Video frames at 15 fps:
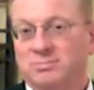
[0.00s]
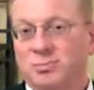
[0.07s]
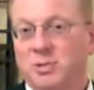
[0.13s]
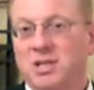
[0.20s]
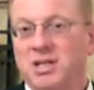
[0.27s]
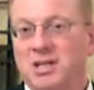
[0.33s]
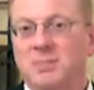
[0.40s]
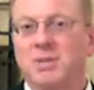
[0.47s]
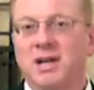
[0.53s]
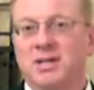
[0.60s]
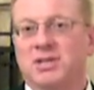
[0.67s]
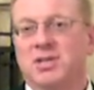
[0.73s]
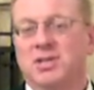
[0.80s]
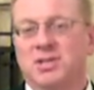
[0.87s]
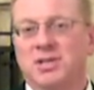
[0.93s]
we need to pay
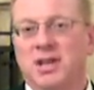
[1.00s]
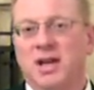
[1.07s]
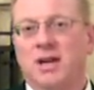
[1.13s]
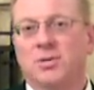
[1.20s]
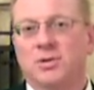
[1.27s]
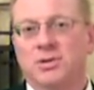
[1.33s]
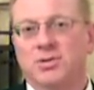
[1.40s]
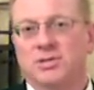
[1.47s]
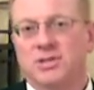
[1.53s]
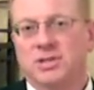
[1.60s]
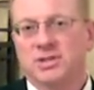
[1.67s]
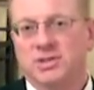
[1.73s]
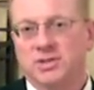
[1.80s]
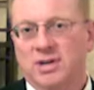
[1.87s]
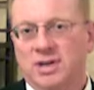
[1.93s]
attention to how we're using
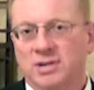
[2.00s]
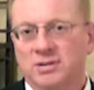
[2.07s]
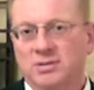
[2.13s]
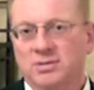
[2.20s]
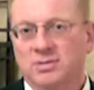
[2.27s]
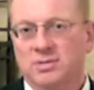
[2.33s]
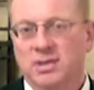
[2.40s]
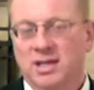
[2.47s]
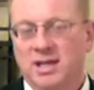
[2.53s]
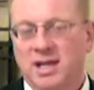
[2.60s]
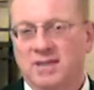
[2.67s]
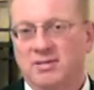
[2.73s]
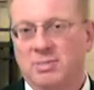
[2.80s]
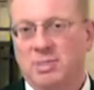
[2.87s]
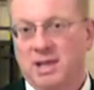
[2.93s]
these drugs. We need to
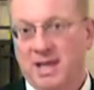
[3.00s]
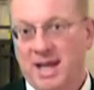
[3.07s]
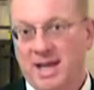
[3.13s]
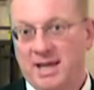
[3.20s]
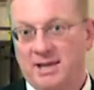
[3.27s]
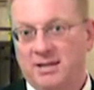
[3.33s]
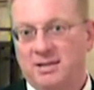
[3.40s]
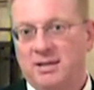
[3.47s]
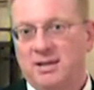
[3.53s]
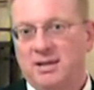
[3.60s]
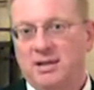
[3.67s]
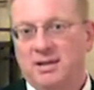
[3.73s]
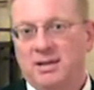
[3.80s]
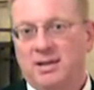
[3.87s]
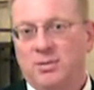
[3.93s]
have a plan,
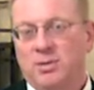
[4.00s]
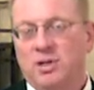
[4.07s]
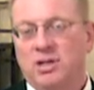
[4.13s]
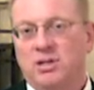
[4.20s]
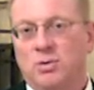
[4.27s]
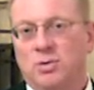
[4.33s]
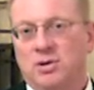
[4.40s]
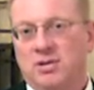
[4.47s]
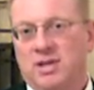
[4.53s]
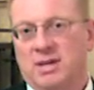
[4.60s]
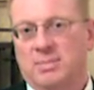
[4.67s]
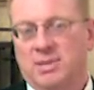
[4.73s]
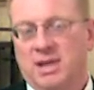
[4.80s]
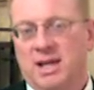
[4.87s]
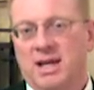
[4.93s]
and we need to work that
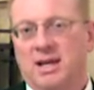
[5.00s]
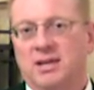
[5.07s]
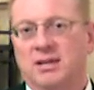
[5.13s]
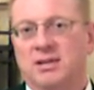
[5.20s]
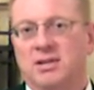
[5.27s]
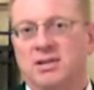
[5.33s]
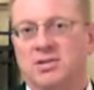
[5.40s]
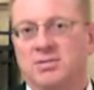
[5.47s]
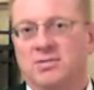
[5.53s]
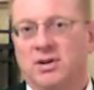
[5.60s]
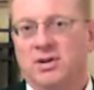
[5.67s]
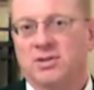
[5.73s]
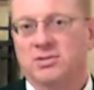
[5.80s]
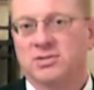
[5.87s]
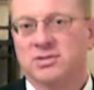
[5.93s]
plan. And this
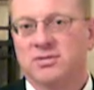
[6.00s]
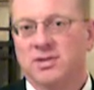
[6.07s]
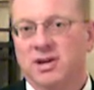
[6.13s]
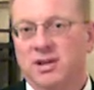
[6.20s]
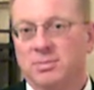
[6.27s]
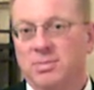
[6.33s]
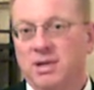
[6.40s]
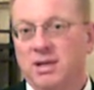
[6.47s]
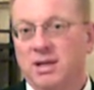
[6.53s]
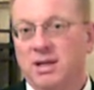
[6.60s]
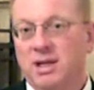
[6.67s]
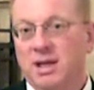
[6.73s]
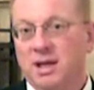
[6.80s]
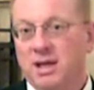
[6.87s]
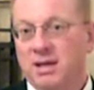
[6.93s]
involves developing
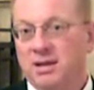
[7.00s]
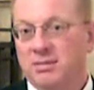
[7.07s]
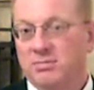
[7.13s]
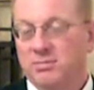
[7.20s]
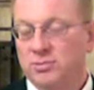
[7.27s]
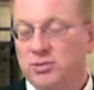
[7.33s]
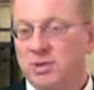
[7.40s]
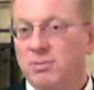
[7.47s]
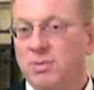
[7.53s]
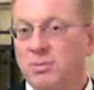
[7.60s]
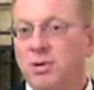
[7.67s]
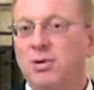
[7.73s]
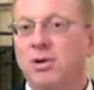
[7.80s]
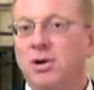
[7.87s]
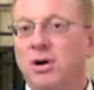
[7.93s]
a treatment
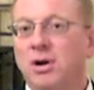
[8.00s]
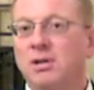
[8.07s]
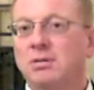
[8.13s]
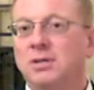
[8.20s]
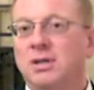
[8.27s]
protocol